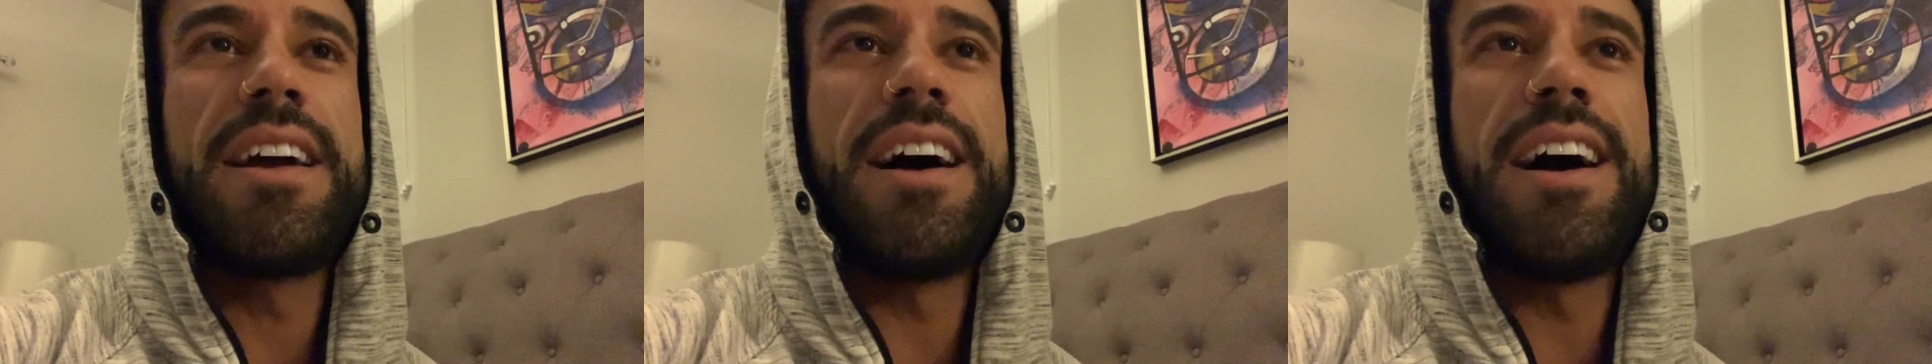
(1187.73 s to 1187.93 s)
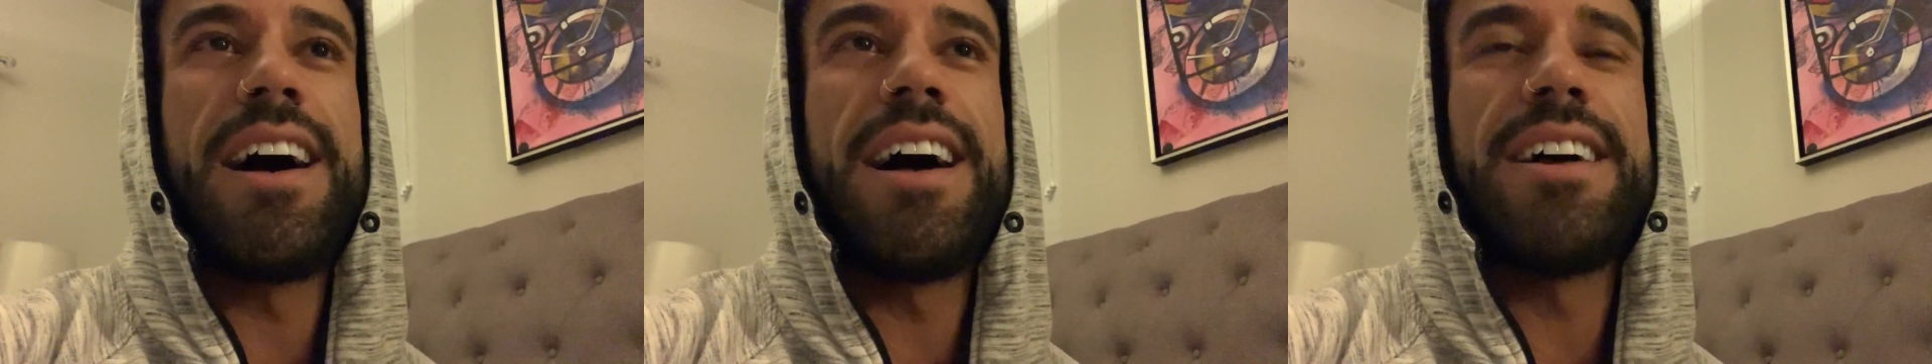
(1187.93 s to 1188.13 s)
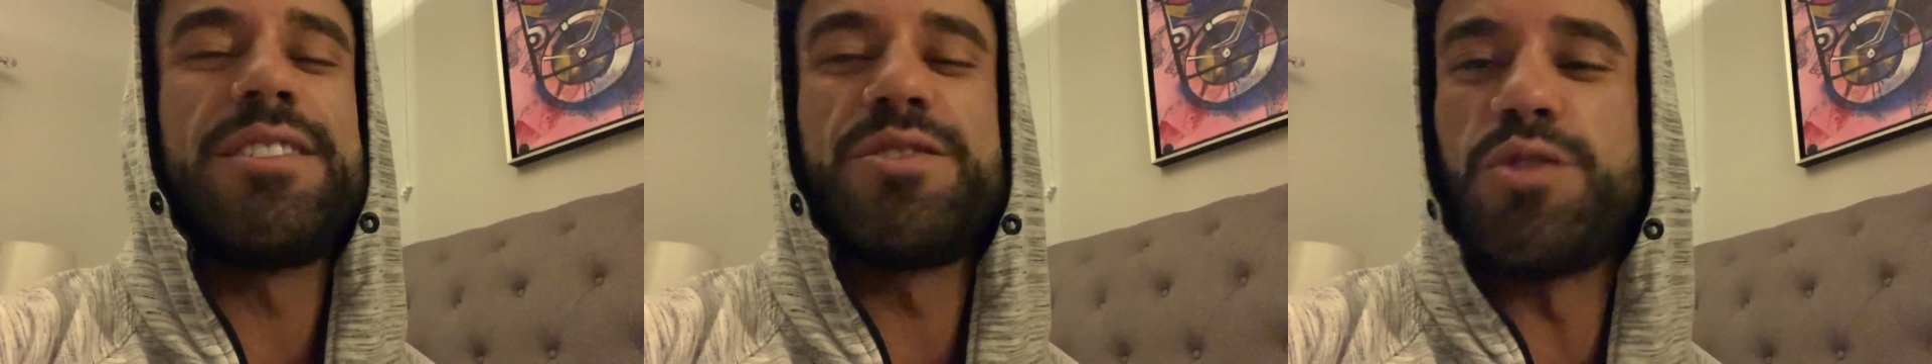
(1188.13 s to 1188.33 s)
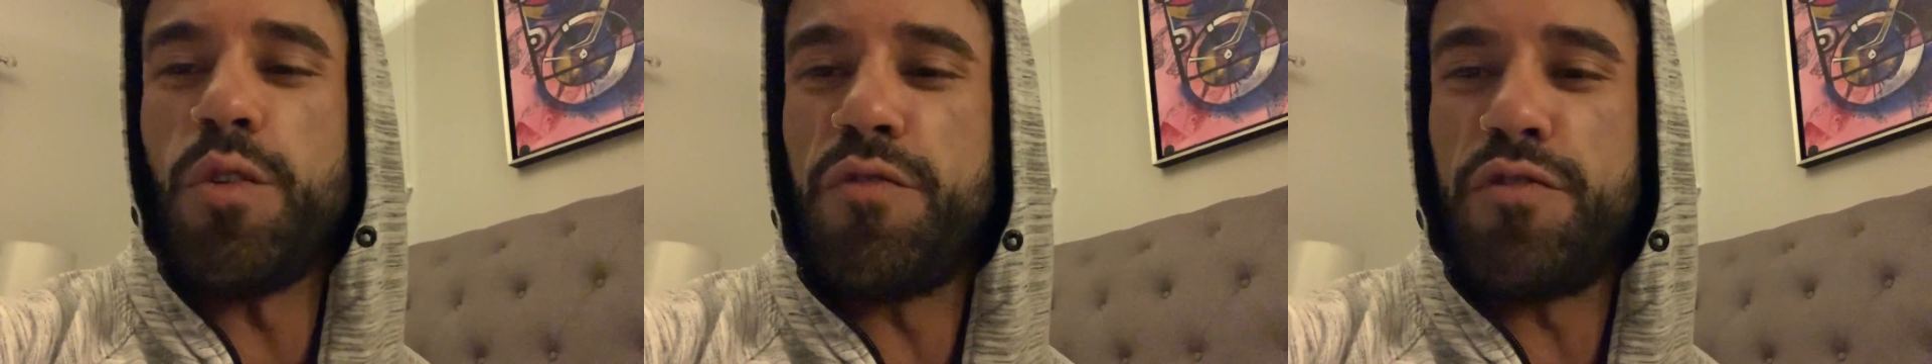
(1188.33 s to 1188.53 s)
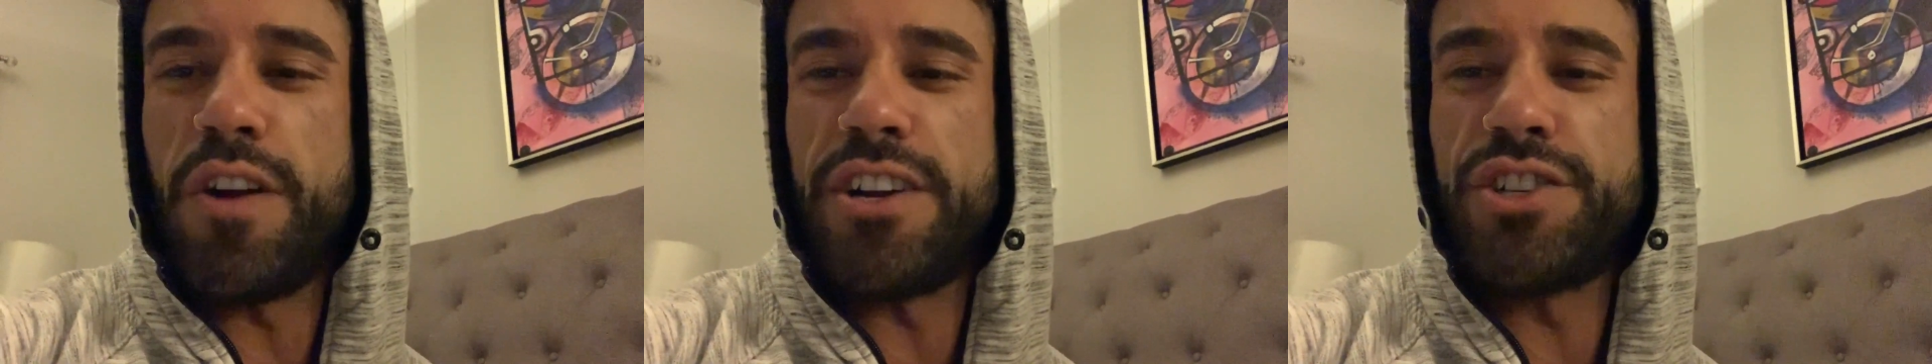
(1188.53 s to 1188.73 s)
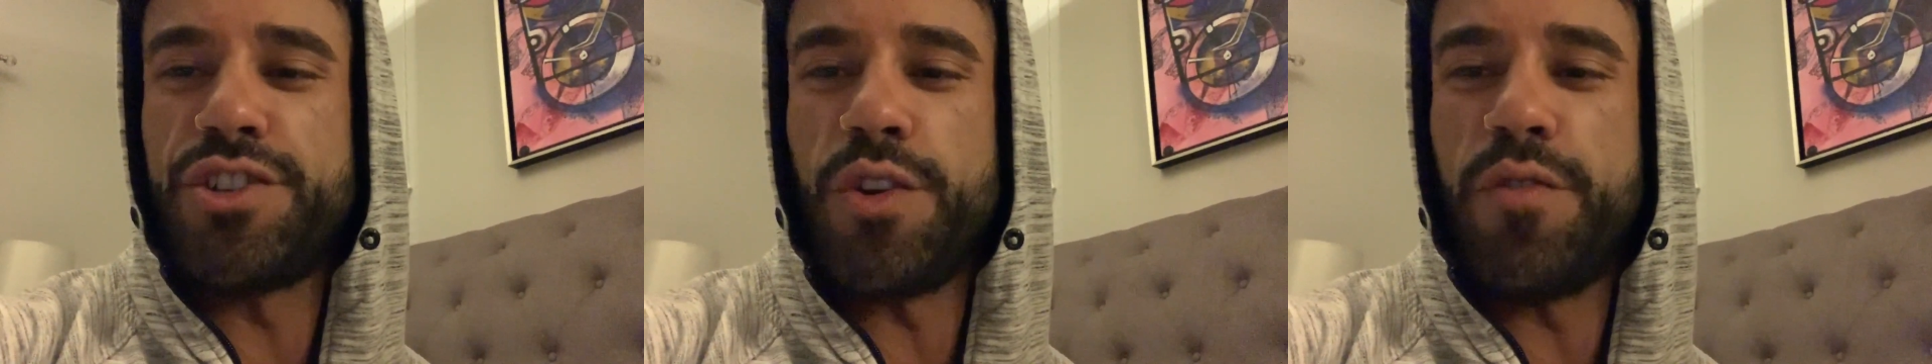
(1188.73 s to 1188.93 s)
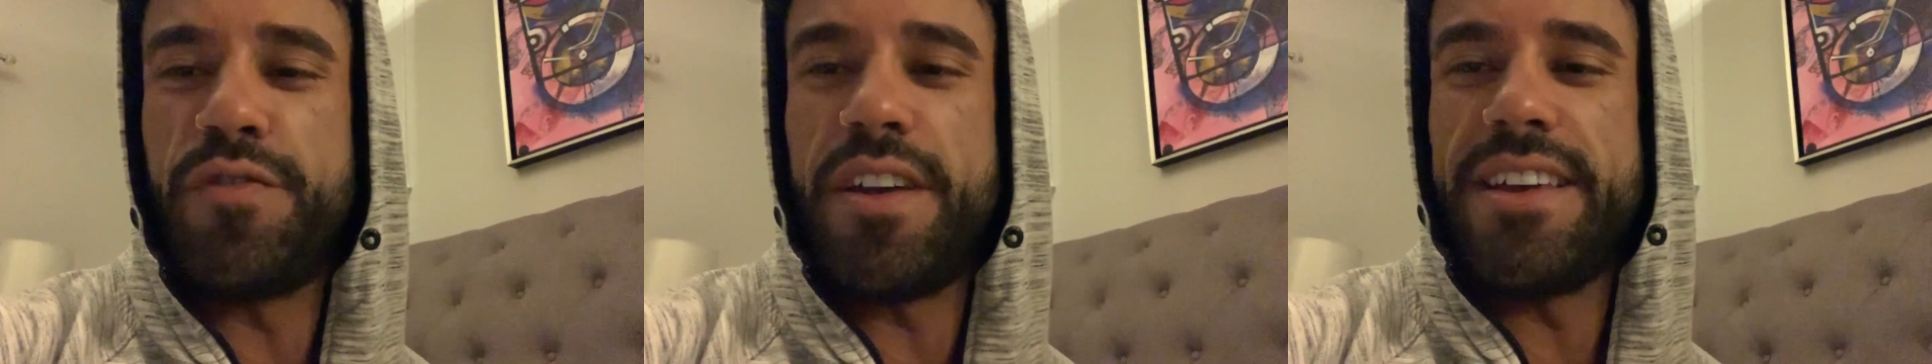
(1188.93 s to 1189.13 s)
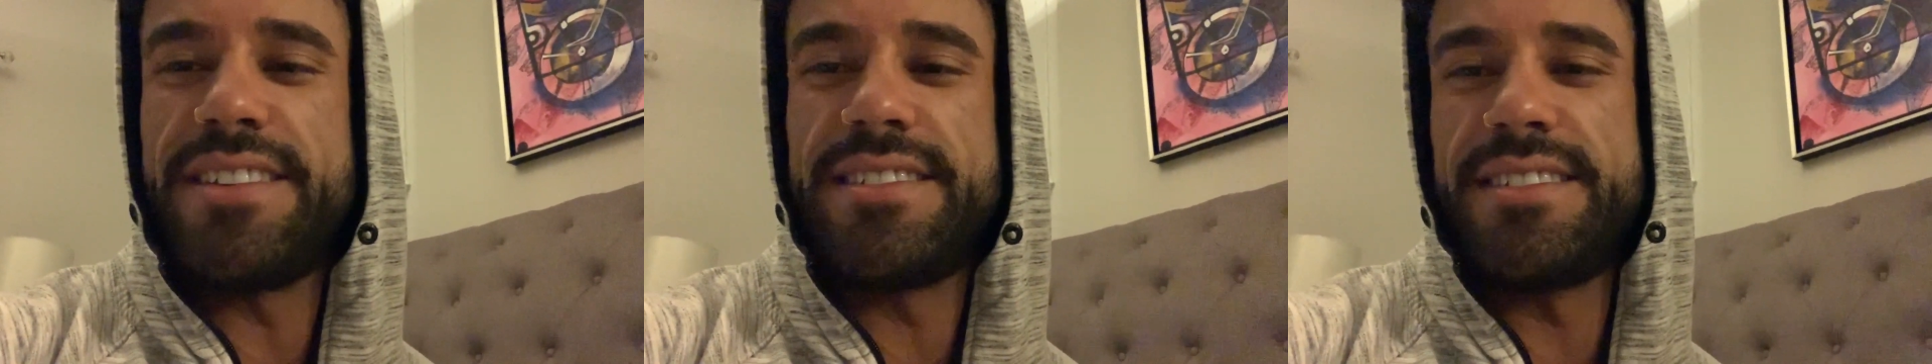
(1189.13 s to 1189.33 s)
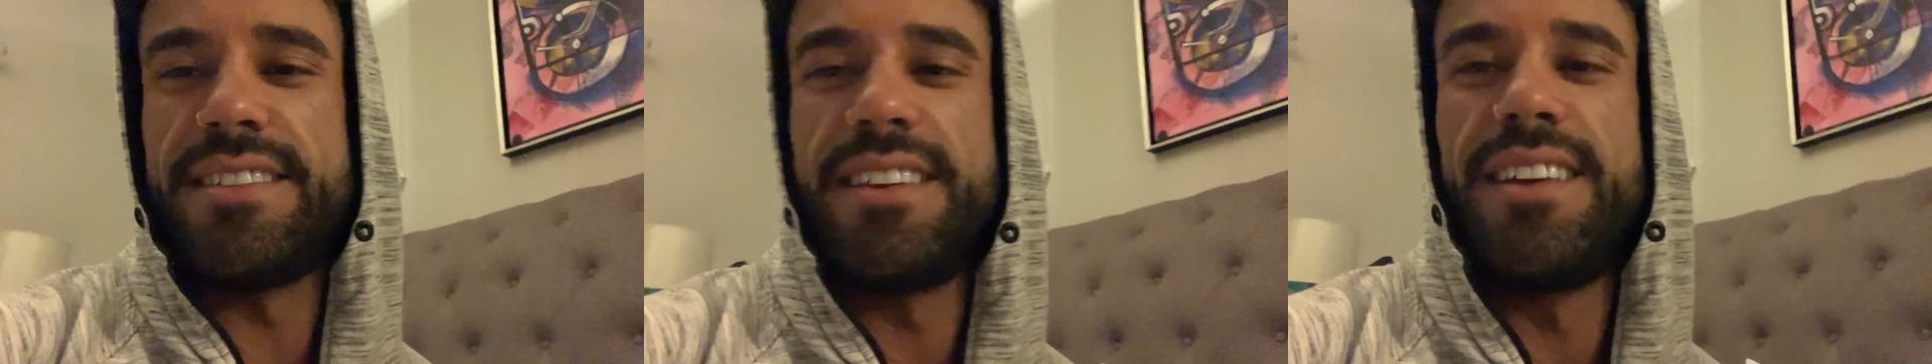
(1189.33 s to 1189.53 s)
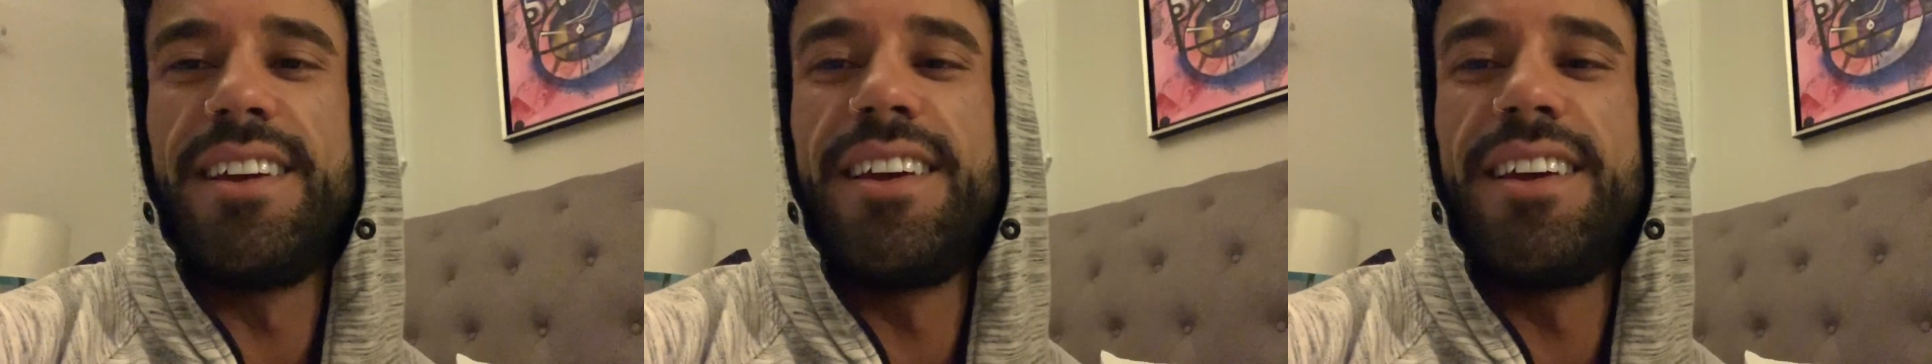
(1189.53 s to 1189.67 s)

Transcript: so face.